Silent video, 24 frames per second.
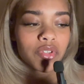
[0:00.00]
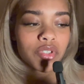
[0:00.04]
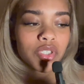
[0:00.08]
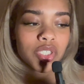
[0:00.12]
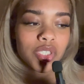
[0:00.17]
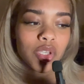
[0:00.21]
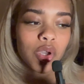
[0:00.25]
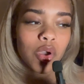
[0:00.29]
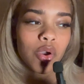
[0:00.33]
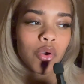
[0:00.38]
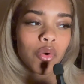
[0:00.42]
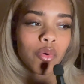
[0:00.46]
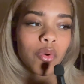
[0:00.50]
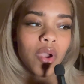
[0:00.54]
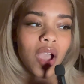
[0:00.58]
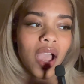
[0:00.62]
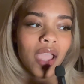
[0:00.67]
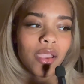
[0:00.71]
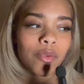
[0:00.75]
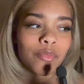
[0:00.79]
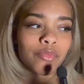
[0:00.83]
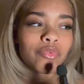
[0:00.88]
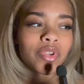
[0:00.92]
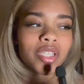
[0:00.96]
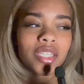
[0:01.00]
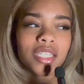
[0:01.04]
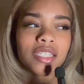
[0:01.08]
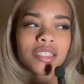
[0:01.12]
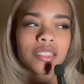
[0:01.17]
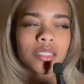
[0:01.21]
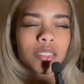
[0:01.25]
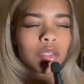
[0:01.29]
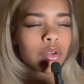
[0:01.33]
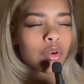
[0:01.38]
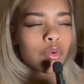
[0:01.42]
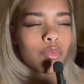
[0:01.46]
So I really
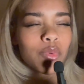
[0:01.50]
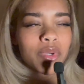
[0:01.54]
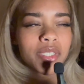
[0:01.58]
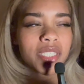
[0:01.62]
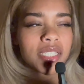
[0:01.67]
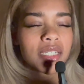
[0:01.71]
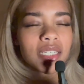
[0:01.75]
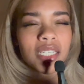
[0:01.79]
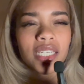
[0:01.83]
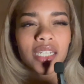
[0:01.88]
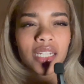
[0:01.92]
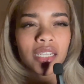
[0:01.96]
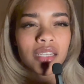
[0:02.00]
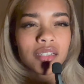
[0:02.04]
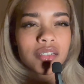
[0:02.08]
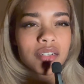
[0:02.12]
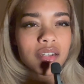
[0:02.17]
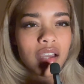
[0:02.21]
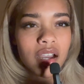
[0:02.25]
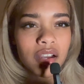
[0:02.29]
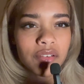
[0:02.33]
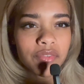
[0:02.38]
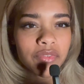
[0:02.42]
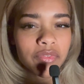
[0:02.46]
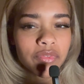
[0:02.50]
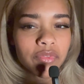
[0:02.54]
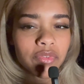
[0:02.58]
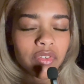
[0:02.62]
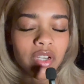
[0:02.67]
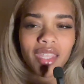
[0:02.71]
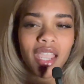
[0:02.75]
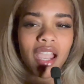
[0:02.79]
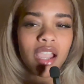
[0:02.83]
still wasn't eating enough.